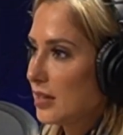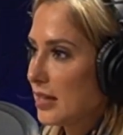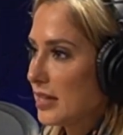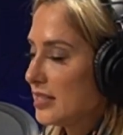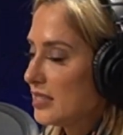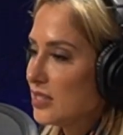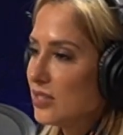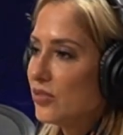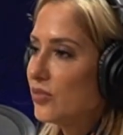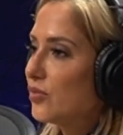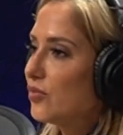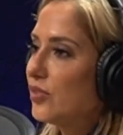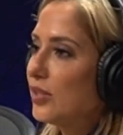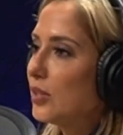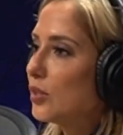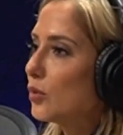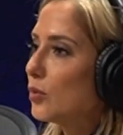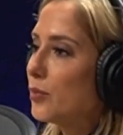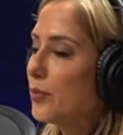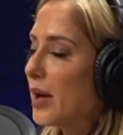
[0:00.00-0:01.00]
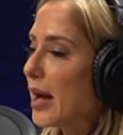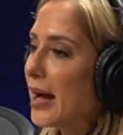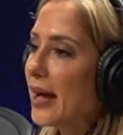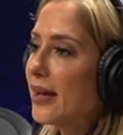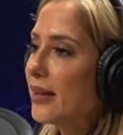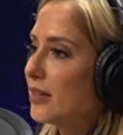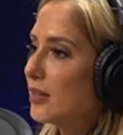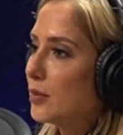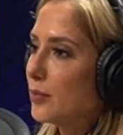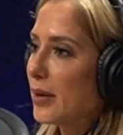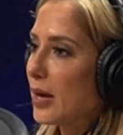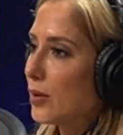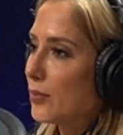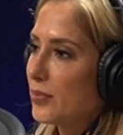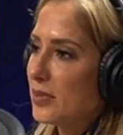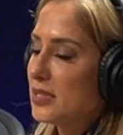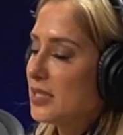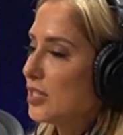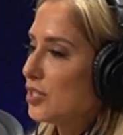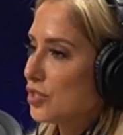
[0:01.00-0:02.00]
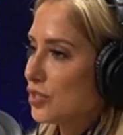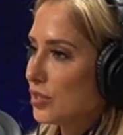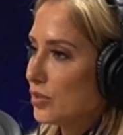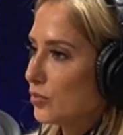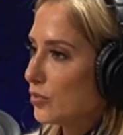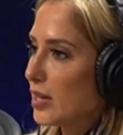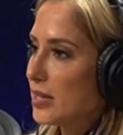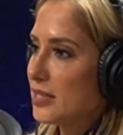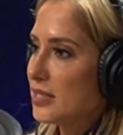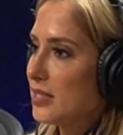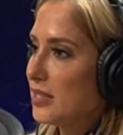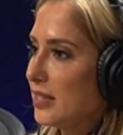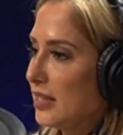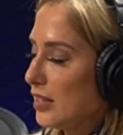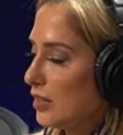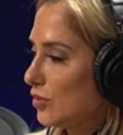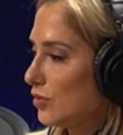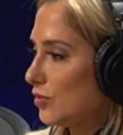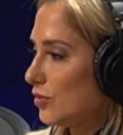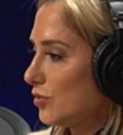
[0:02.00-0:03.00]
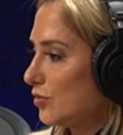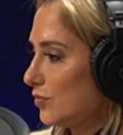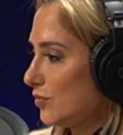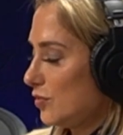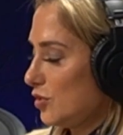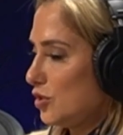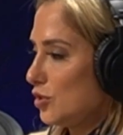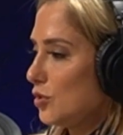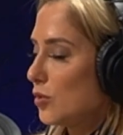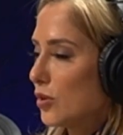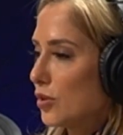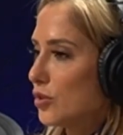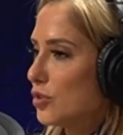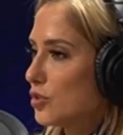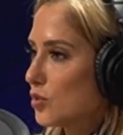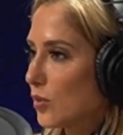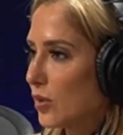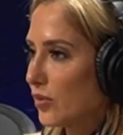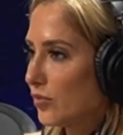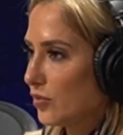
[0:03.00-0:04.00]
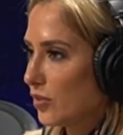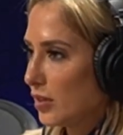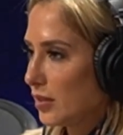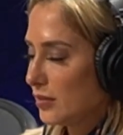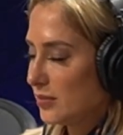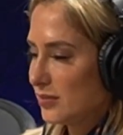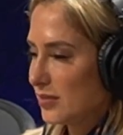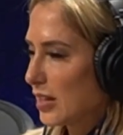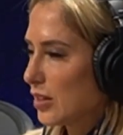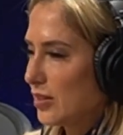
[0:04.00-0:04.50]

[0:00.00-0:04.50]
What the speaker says: I didn't feel bad about potentially renting a 200 square foot,